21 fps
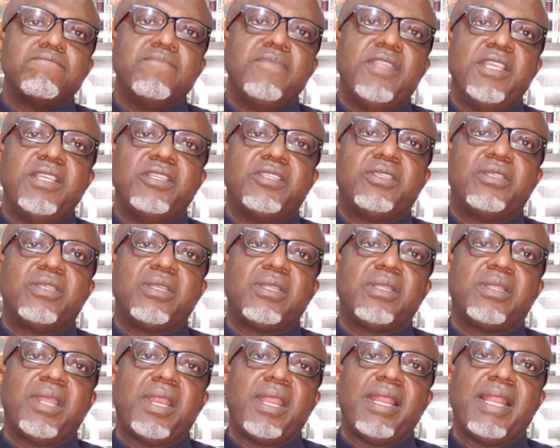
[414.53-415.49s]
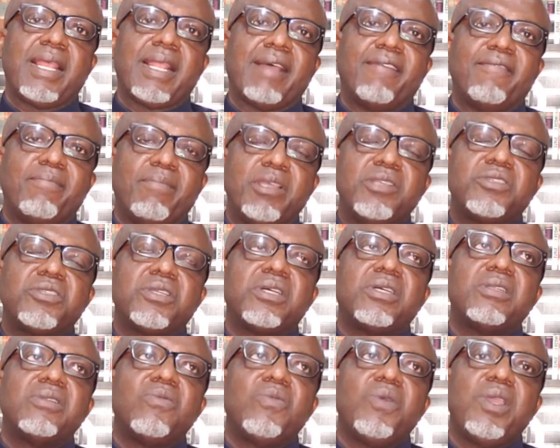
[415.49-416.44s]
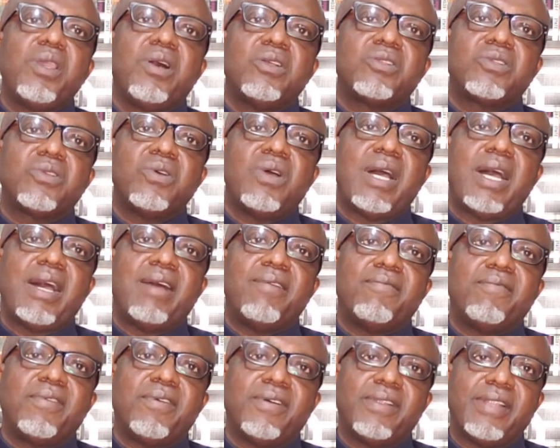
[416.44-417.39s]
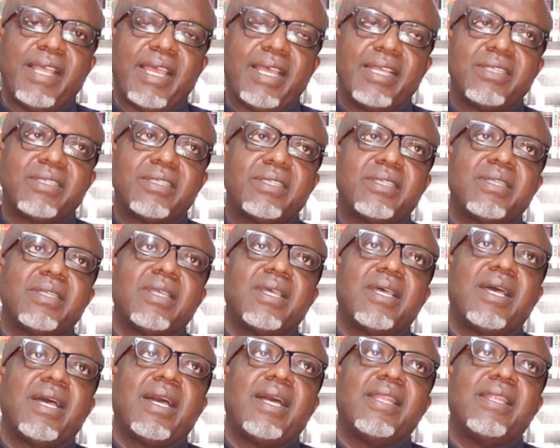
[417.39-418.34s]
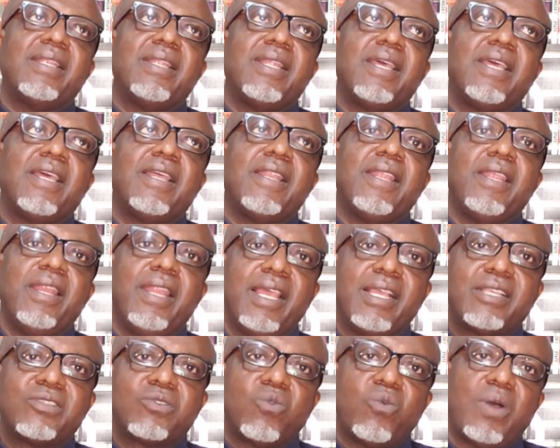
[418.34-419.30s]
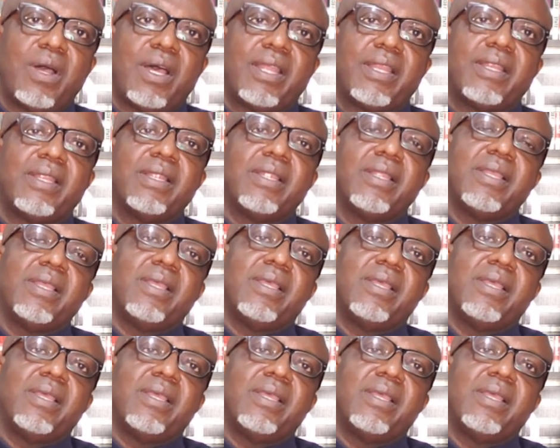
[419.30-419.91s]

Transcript: these three that I've mentioned, we also have others, and the next one